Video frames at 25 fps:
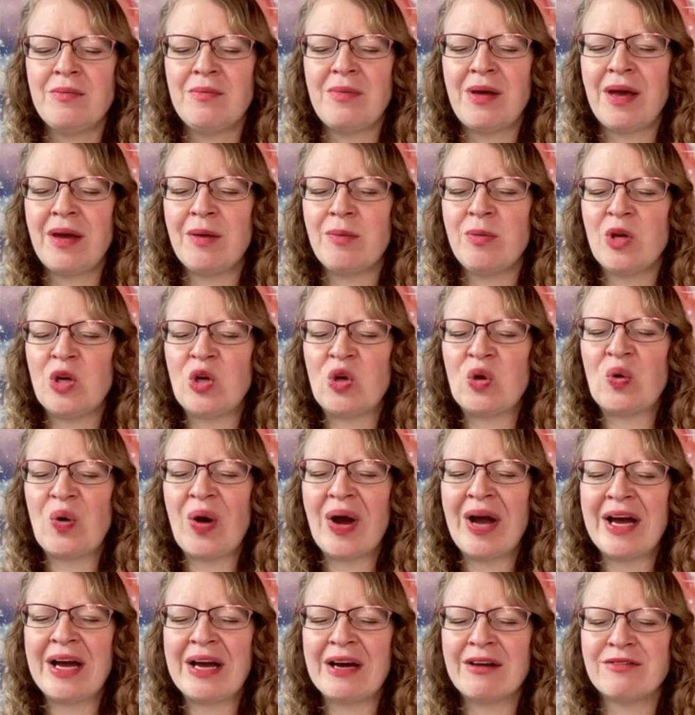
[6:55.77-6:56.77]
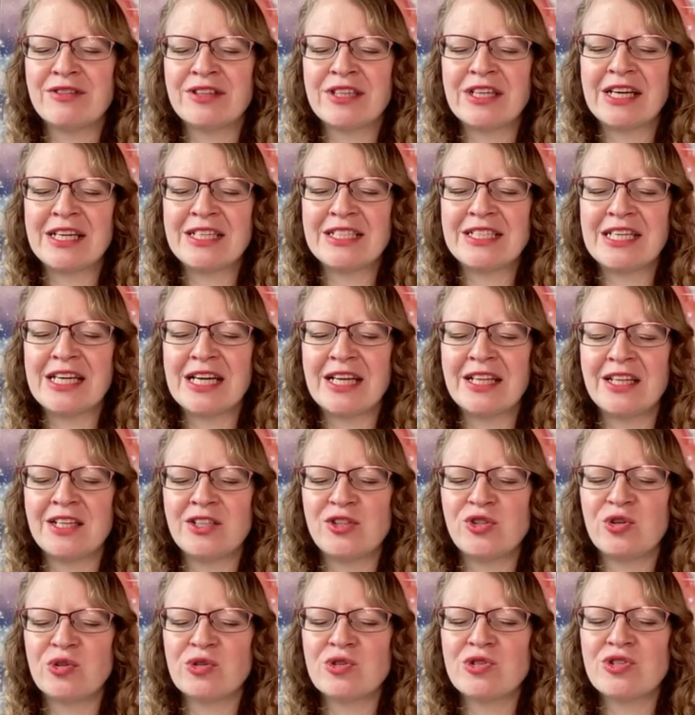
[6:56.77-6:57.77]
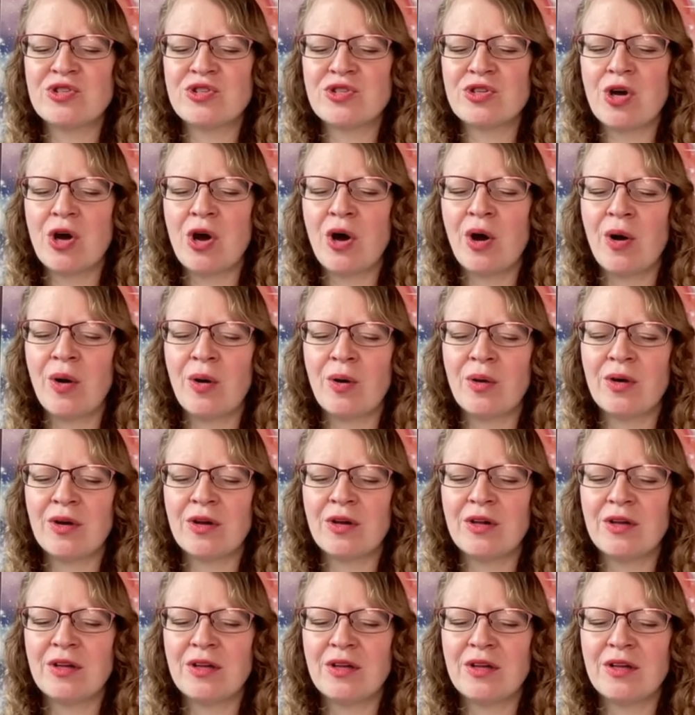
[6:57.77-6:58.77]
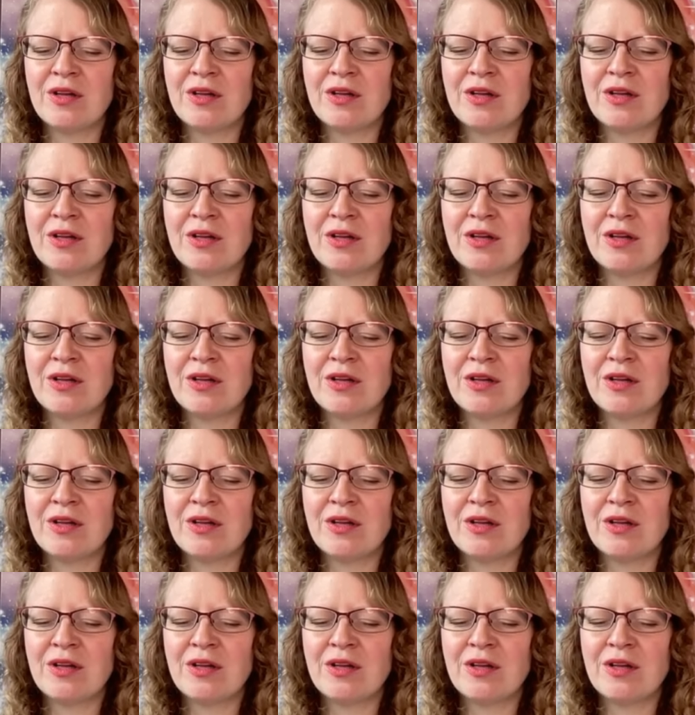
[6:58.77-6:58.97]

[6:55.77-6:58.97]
Maybe you have an idea that your soul